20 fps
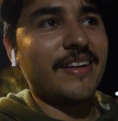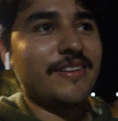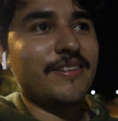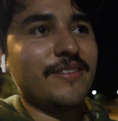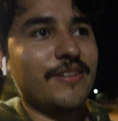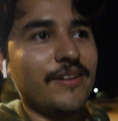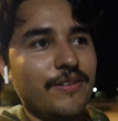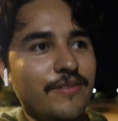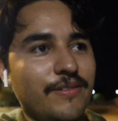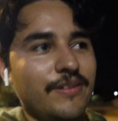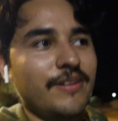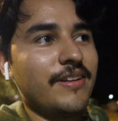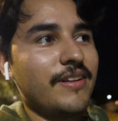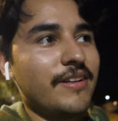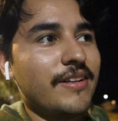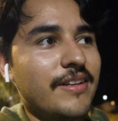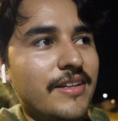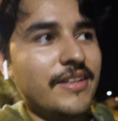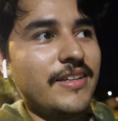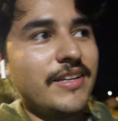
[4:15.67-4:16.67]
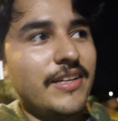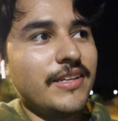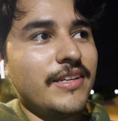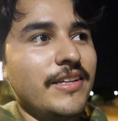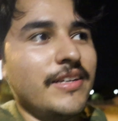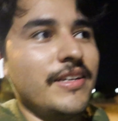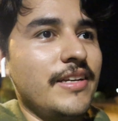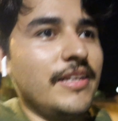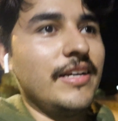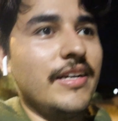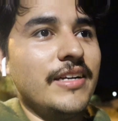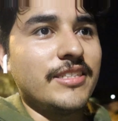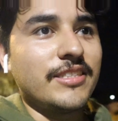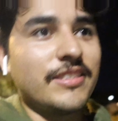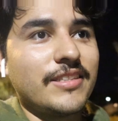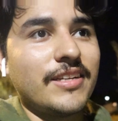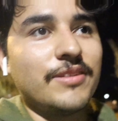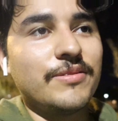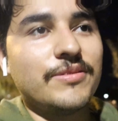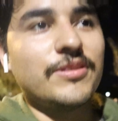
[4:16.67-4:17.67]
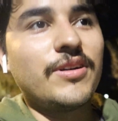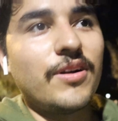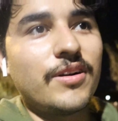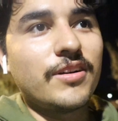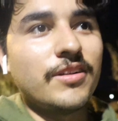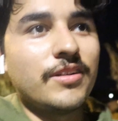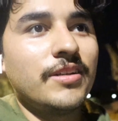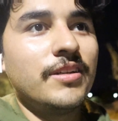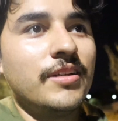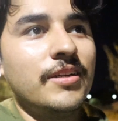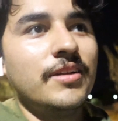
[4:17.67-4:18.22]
I don't know. I just thought it was hard,